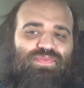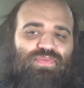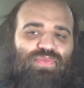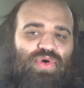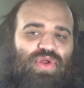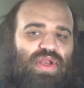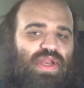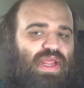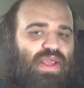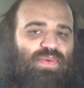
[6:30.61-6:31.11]

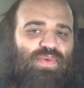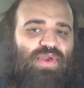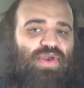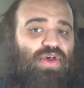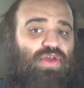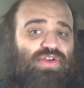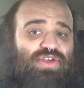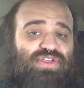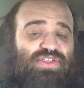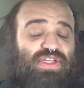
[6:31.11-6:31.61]
one day we
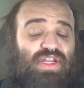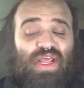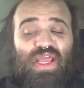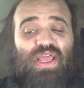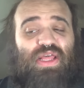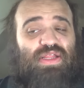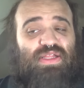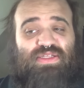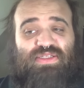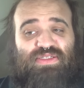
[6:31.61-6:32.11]
all just said,
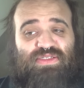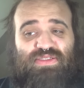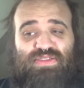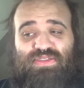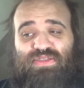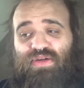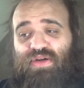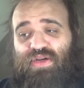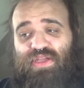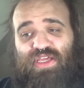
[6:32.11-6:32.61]
hey, let's
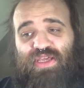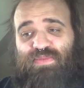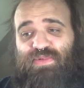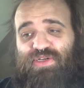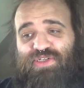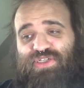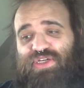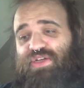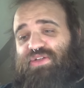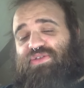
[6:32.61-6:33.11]
start a gaming
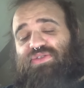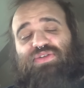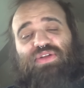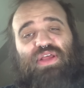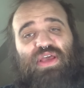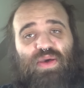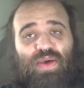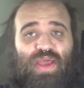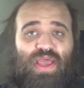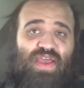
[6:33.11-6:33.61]
channel. So
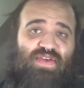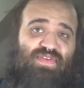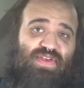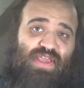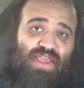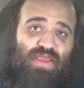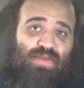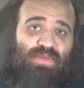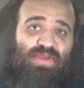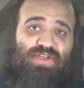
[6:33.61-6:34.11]
now I have a
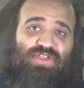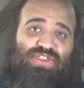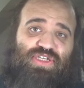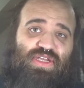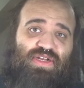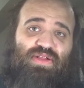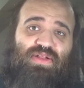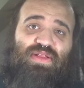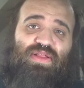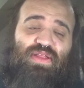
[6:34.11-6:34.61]
gaming
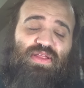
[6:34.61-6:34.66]
channel,